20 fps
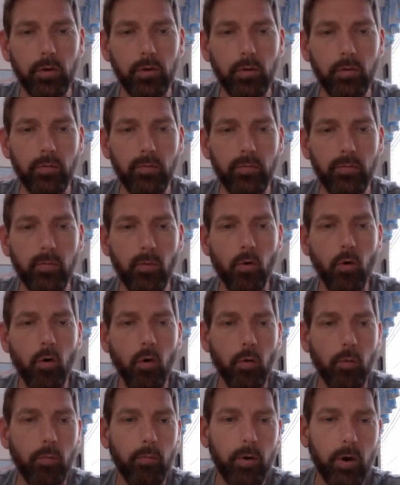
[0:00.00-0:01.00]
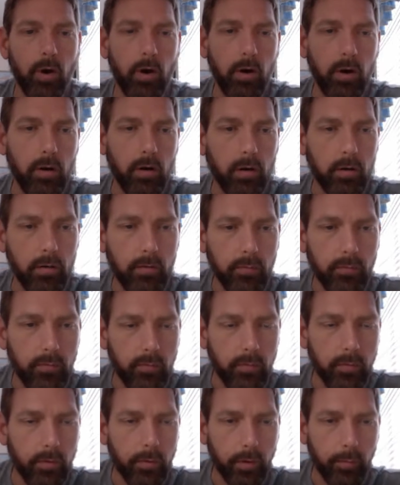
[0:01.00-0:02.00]
form of
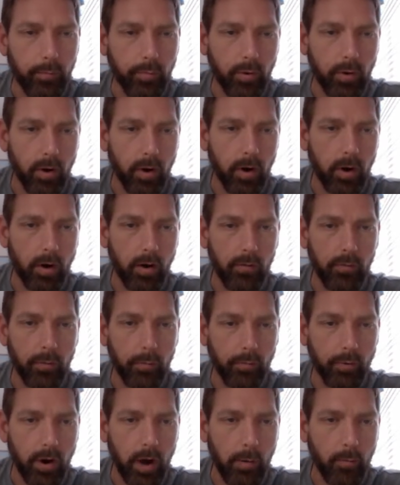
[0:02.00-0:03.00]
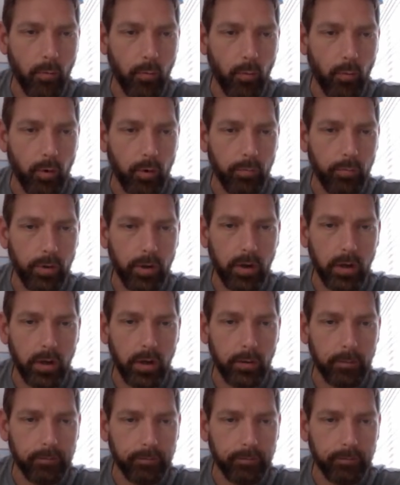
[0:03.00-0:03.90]
the problem would be